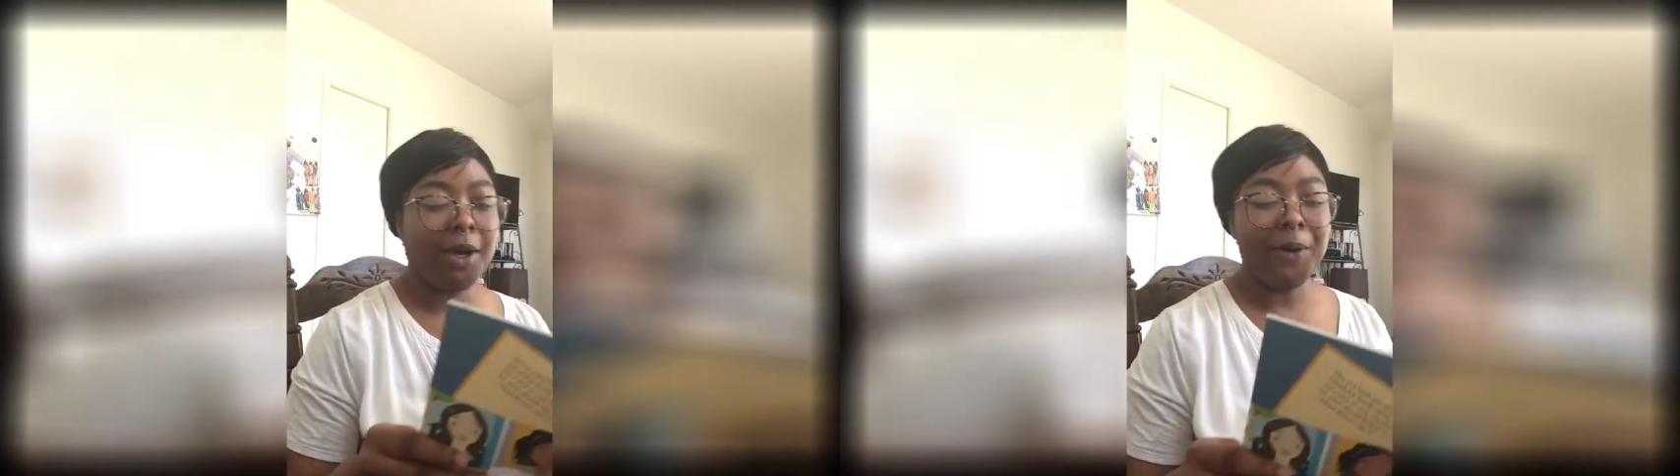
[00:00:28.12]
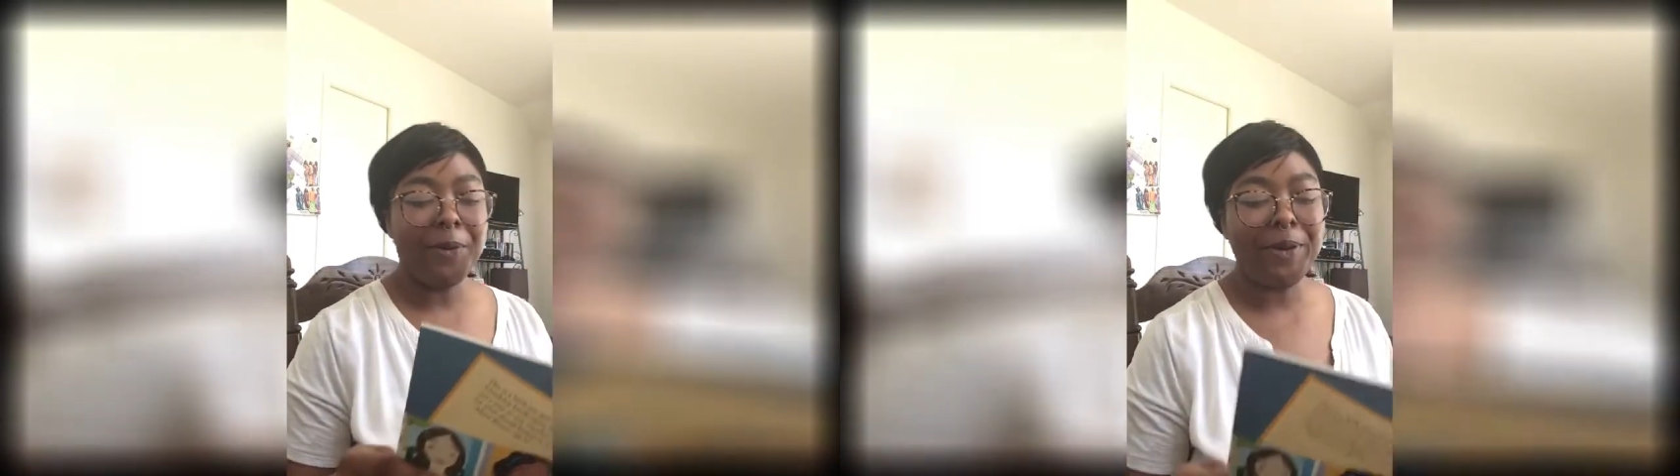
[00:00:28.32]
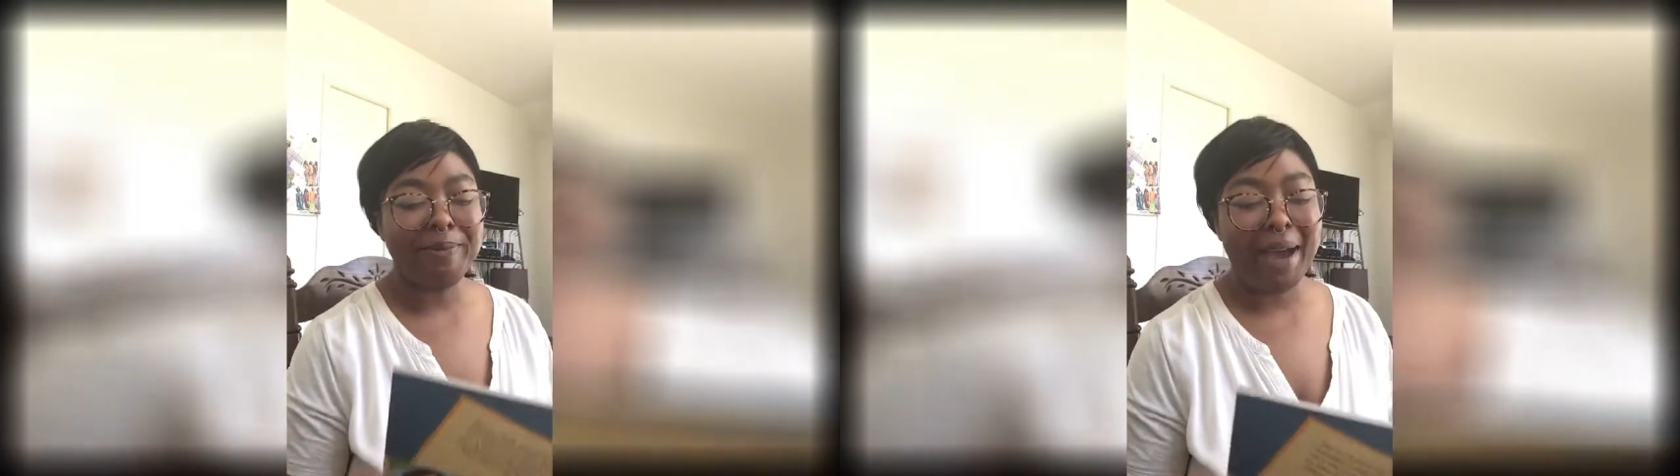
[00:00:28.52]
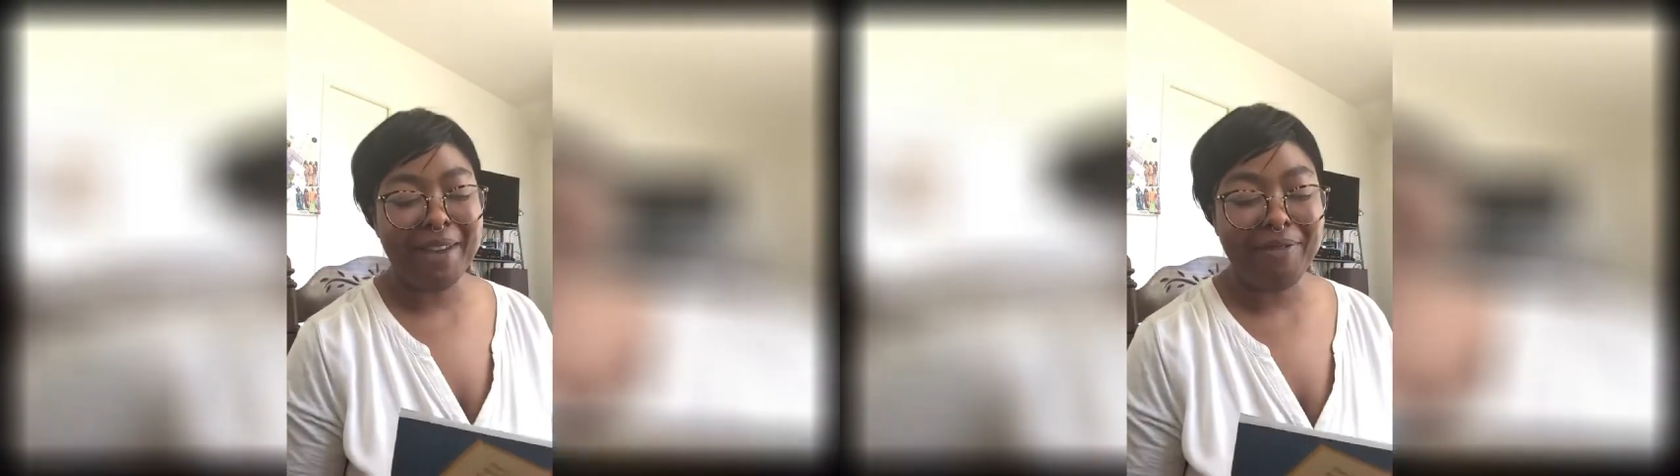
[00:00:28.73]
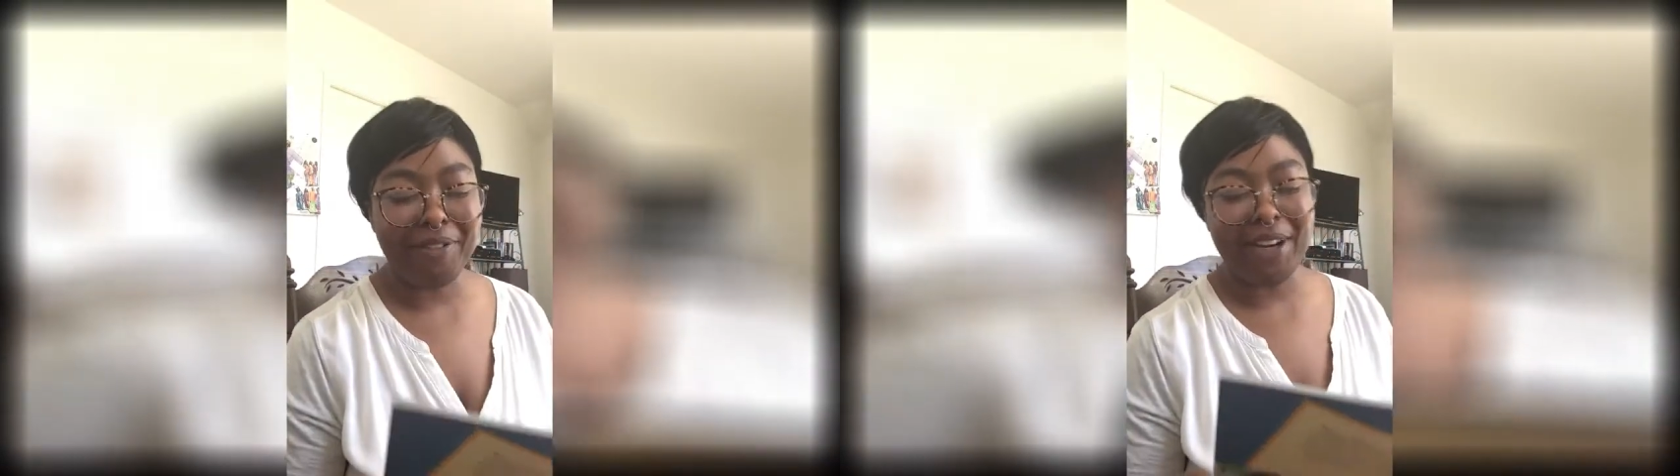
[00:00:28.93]
When my
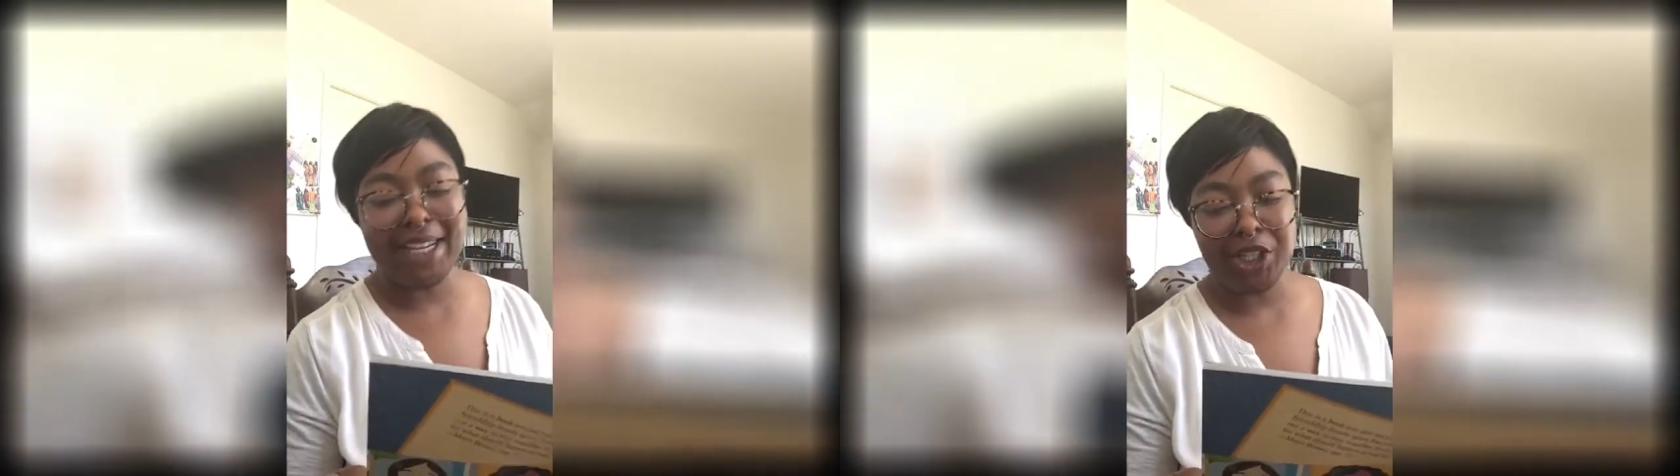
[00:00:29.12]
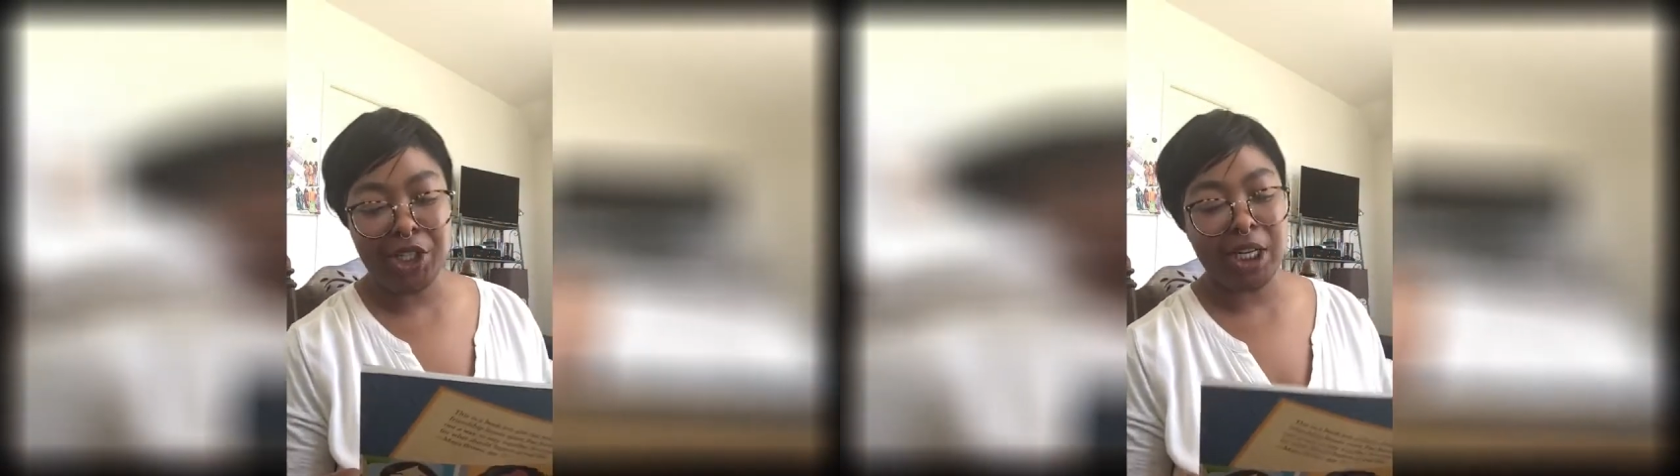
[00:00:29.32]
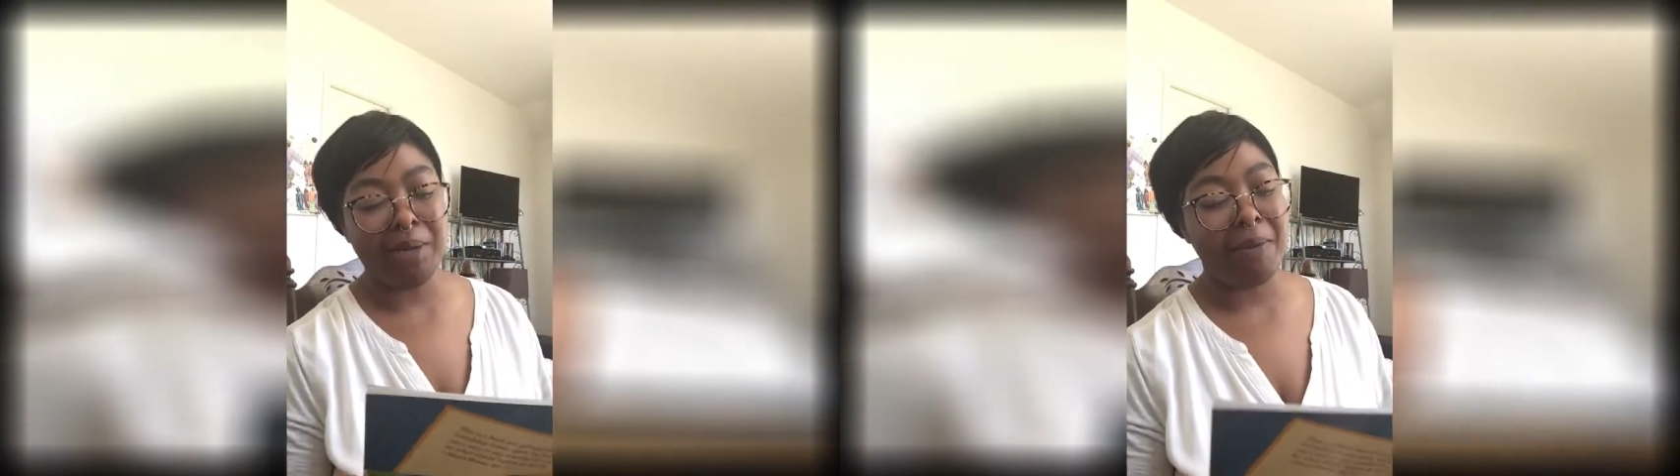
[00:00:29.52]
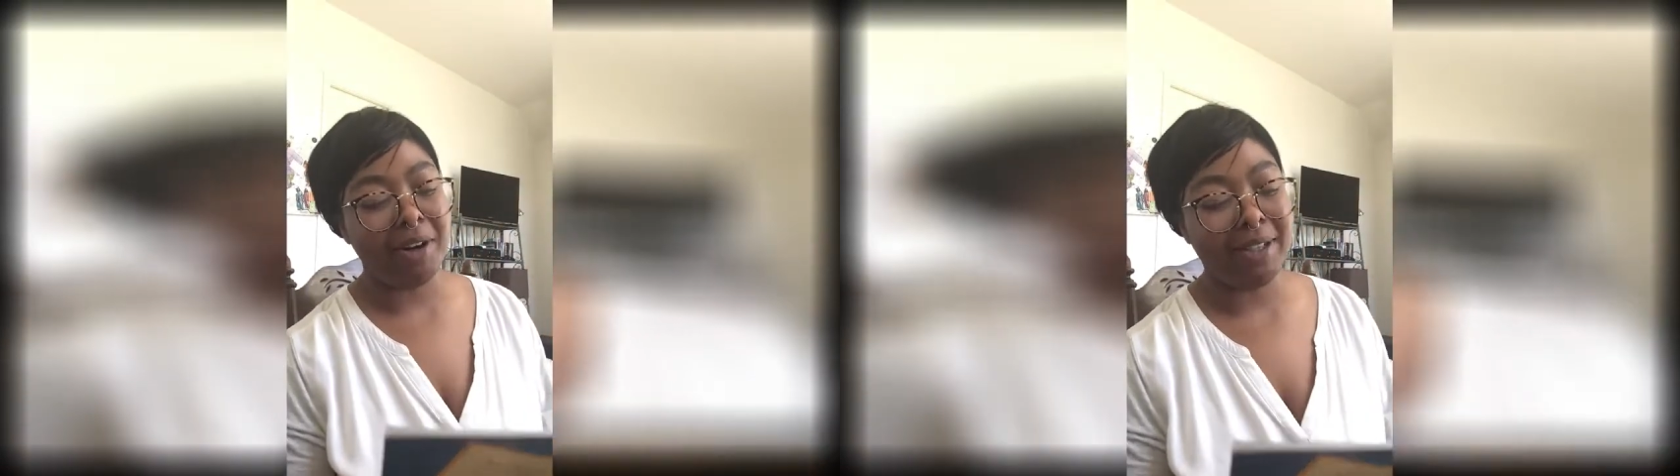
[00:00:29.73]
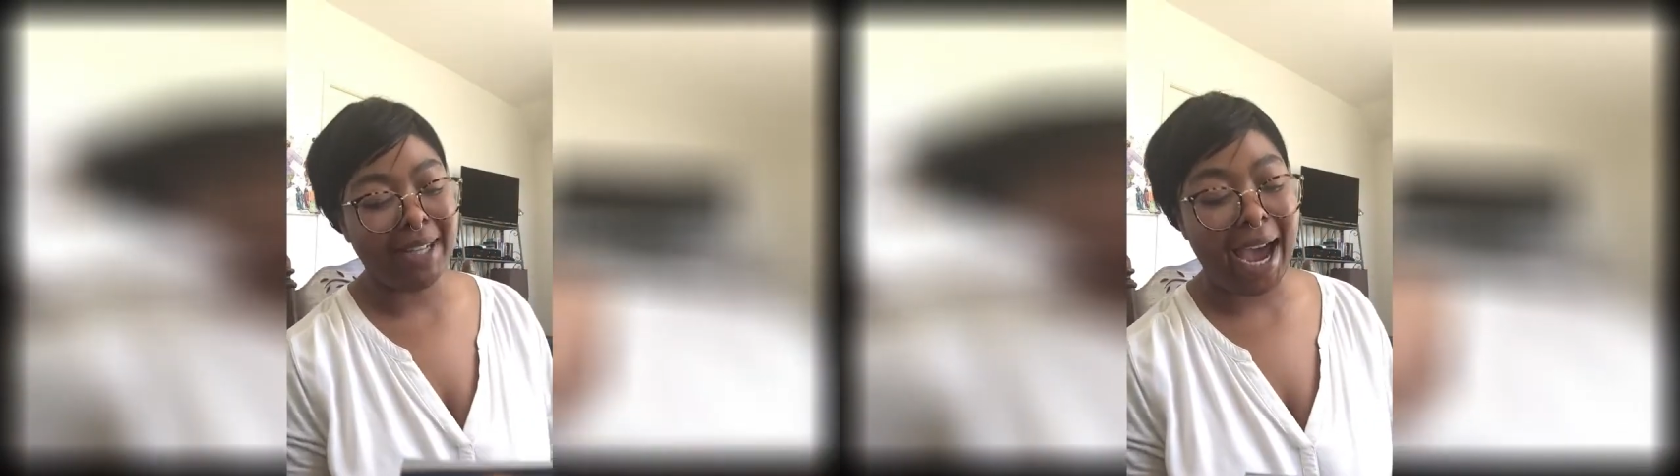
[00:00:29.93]
friend Jenny
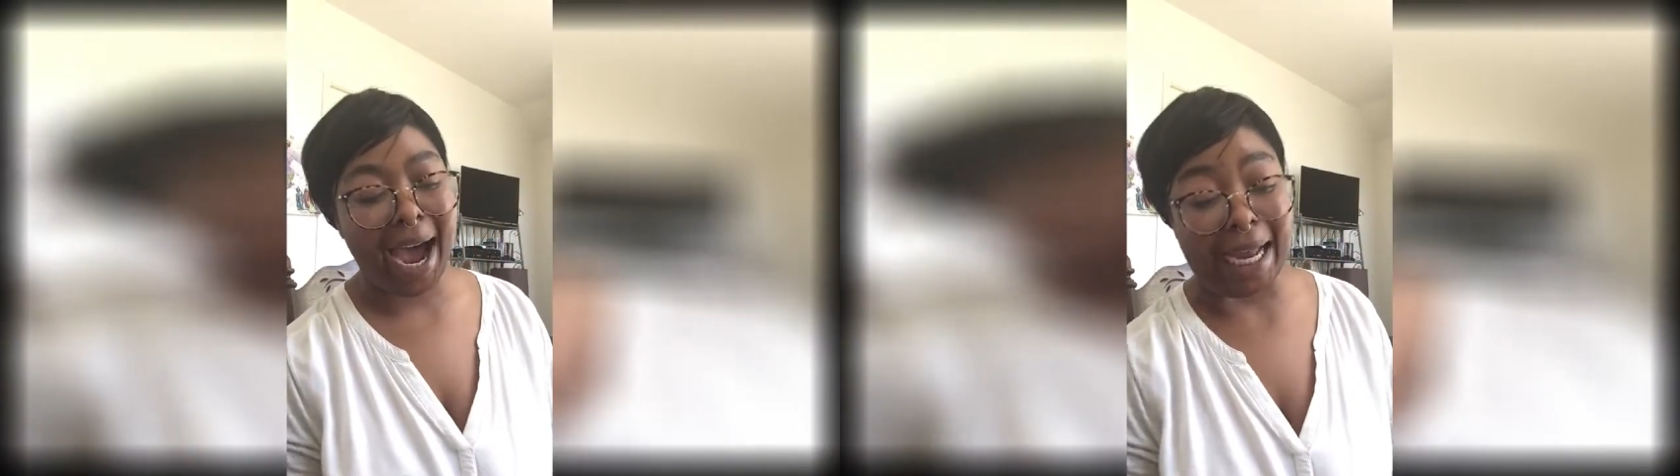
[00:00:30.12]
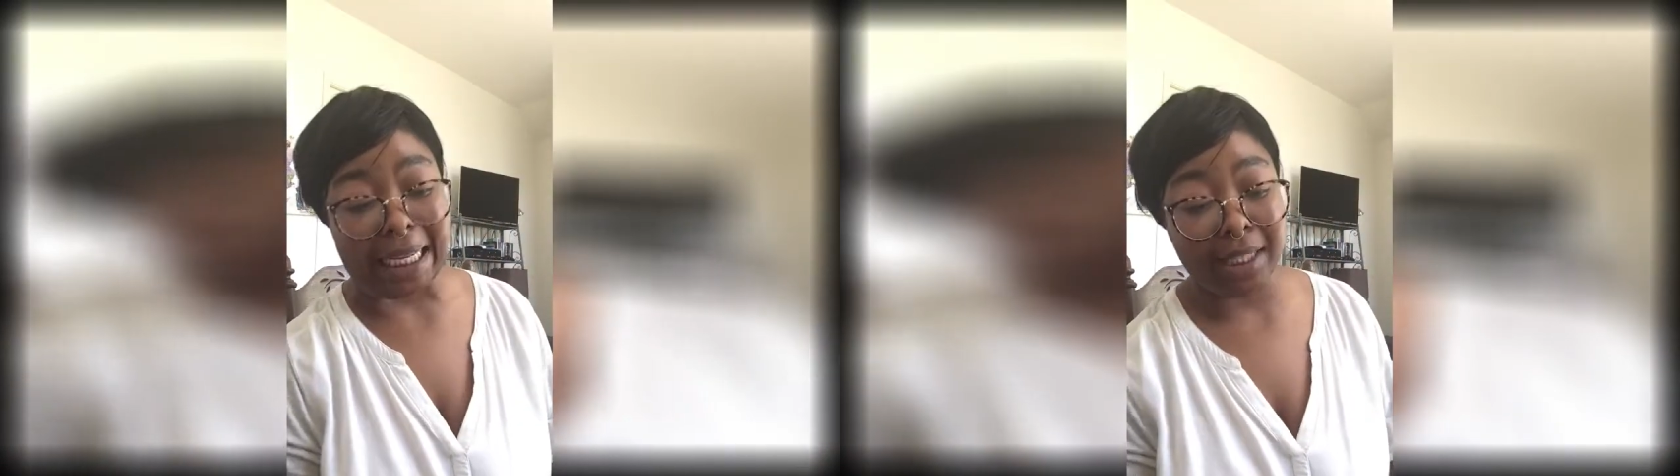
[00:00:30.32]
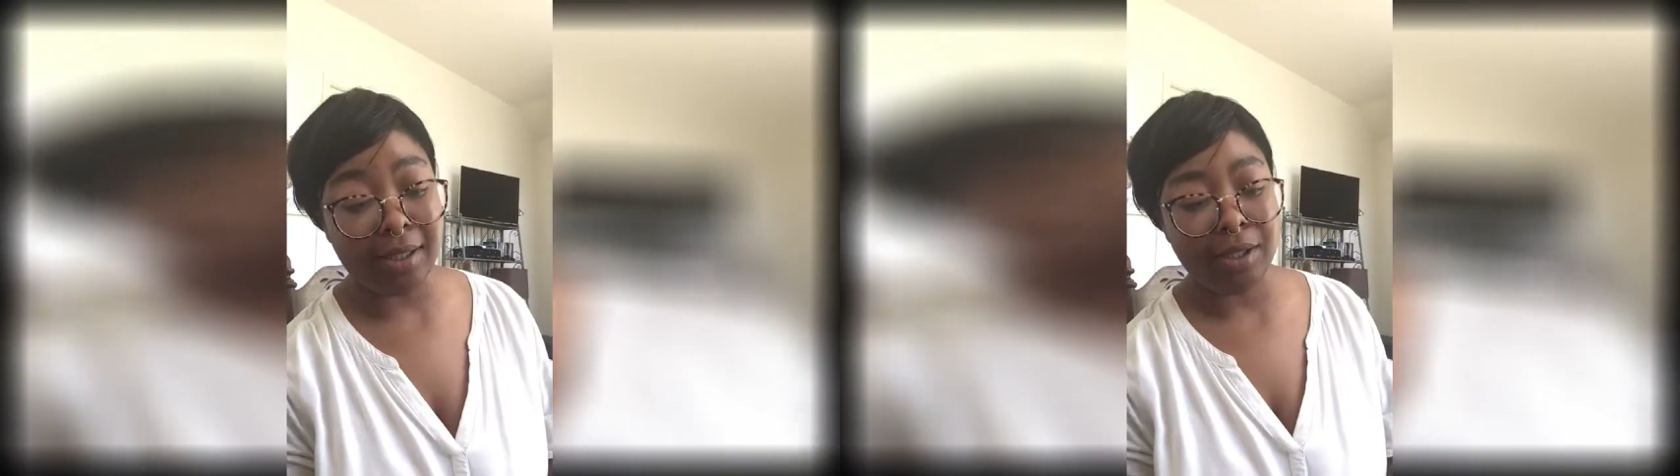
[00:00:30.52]
Martin hides,